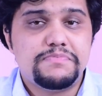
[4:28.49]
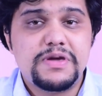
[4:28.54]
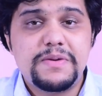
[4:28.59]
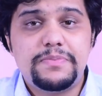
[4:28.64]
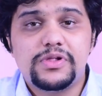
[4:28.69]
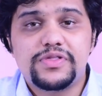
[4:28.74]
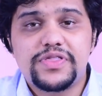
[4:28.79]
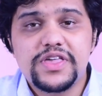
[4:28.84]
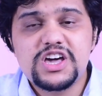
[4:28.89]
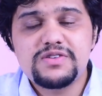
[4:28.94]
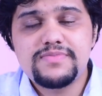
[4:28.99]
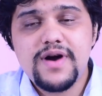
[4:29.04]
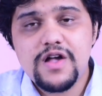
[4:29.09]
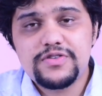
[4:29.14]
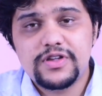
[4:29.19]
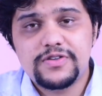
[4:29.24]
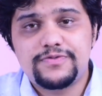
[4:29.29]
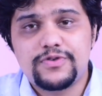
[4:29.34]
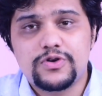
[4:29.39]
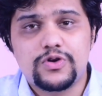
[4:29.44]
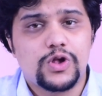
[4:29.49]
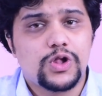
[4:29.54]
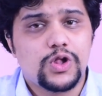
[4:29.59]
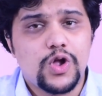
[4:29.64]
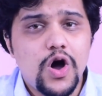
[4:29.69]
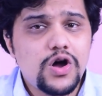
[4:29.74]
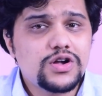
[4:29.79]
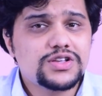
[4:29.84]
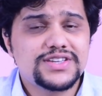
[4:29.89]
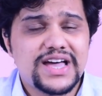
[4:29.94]
People think about it for a
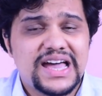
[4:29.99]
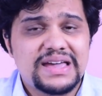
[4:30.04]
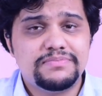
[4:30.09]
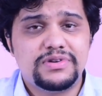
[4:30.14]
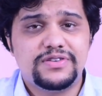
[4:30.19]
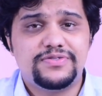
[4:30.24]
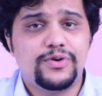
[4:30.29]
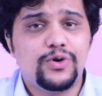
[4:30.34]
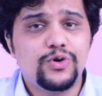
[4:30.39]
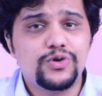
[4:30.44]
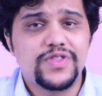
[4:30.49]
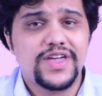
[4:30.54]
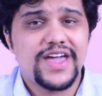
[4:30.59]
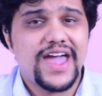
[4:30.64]
long time before